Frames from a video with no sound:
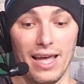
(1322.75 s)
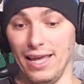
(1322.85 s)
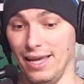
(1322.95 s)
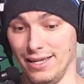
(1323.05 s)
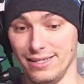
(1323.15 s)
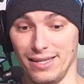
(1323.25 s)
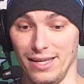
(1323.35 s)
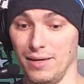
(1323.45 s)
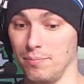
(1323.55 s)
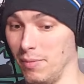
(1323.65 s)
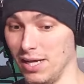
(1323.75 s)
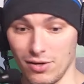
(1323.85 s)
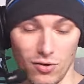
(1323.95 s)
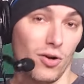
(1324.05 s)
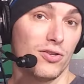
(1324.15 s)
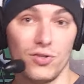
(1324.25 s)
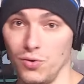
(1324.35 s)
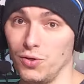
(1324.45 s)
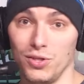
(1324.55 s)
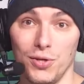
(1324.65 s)
And it might cause you
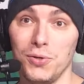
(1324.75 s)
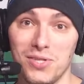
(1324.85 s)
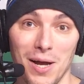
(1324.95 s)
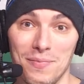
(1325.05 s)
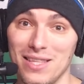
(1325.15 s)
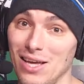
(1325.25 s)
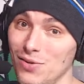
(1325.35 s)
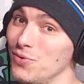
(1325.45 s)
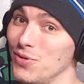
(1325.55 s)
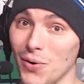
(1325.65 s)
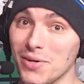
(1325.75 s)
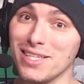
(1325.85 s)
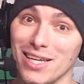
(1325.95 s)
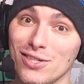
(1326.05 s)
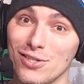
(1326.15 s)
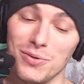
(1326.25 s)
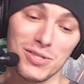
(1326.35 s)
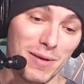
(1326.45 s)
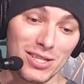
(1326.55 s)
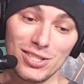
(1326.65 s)
to do something that you don't intend to do,
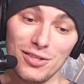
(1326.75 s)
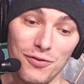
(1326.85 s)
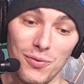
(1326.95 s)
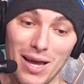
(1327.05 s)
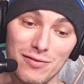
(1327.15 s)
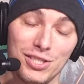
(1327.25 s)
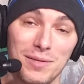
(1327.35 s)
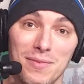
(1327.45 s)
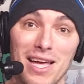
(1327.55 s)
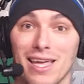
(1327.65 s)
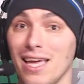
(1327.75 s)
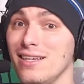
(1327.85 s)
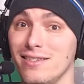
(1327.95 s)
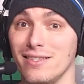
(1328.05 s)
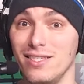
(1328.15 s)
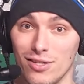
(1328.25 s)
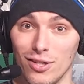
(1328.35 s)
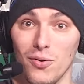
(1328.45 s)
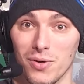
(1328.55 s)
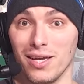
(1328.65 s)
especially if you have a ship that can
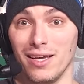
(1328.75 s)
decloak